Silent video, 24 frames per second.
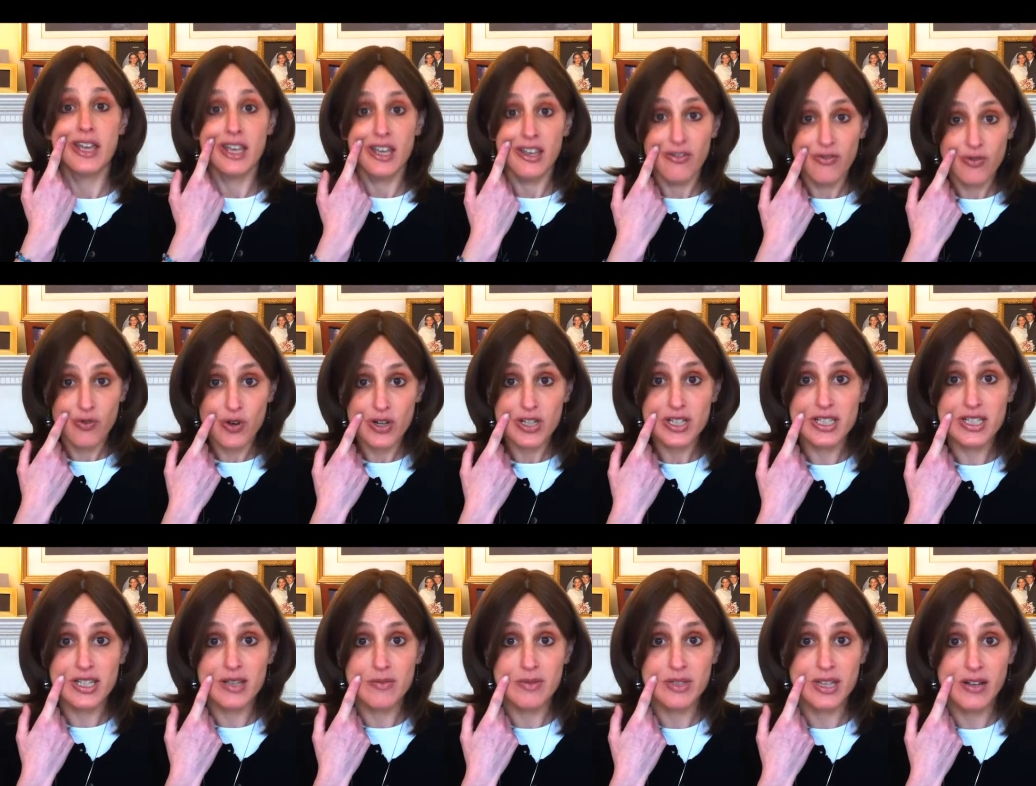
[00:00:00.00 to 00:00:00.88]
He
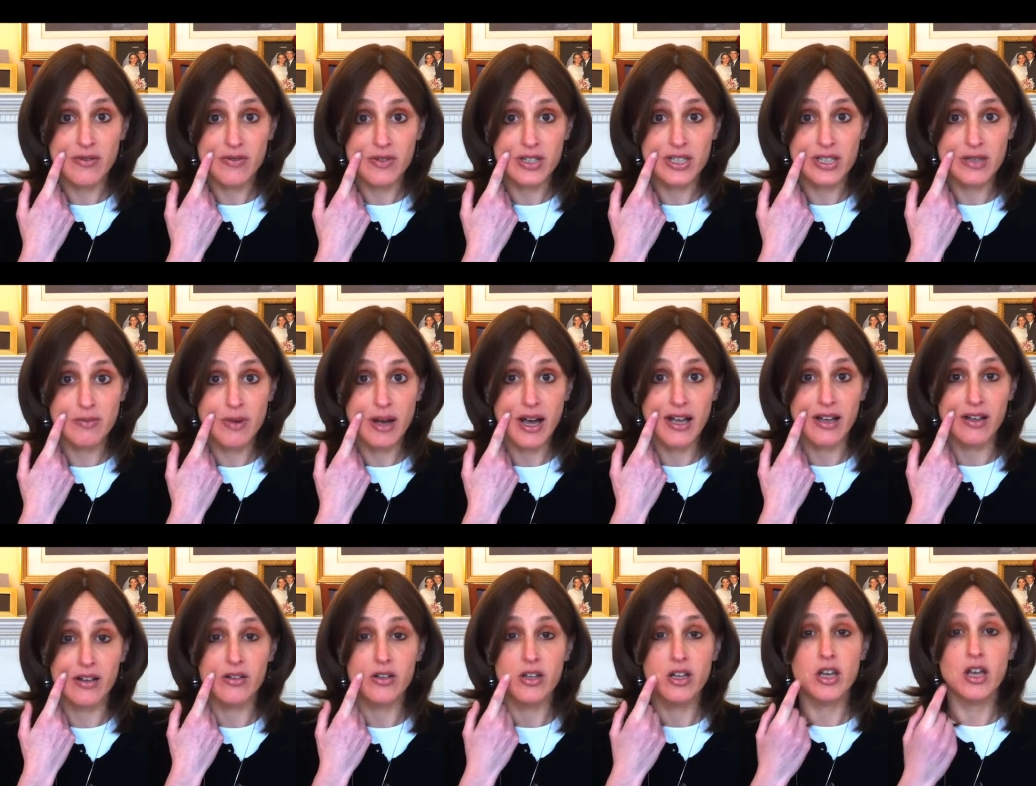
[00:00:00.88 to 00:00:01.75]
forces himself to
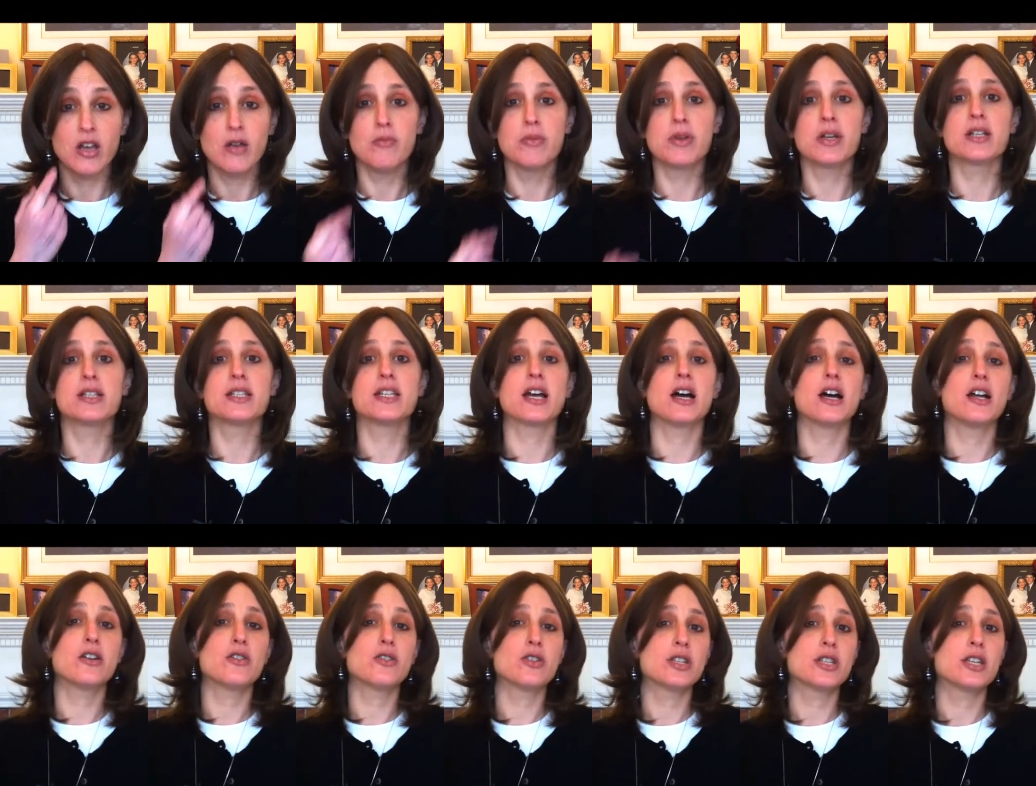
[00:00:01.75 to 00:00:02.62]
smile because he
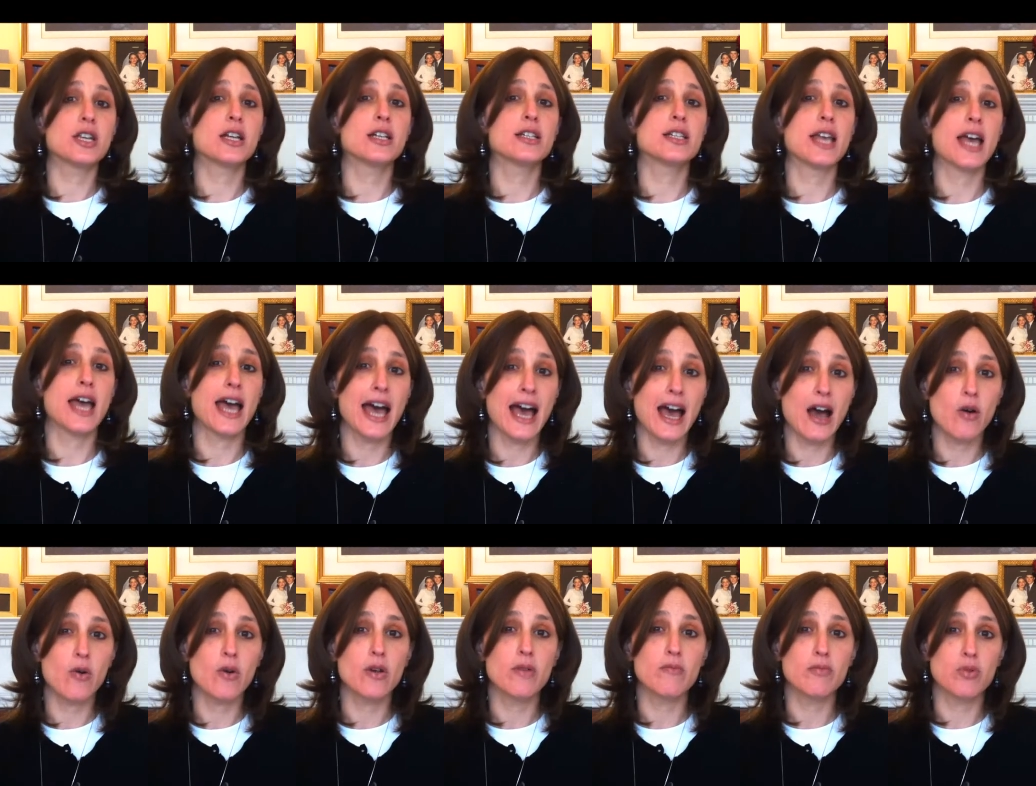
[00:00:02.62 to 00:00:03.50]
understands
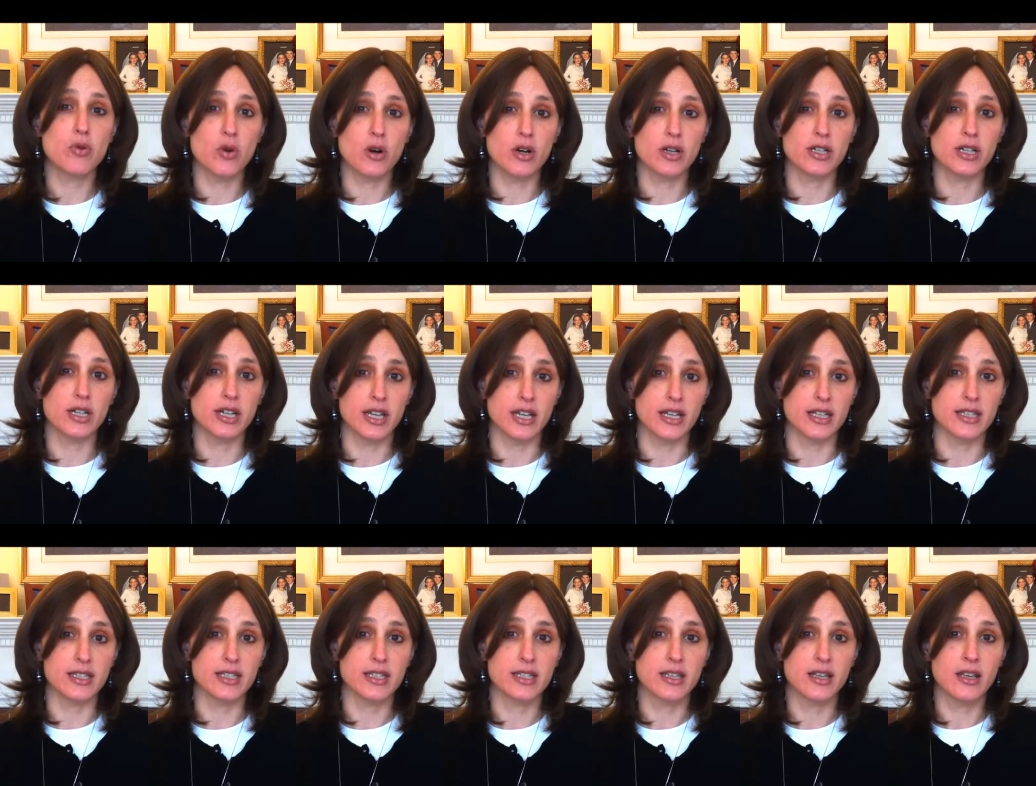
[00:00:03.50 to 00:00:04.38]
how important it is.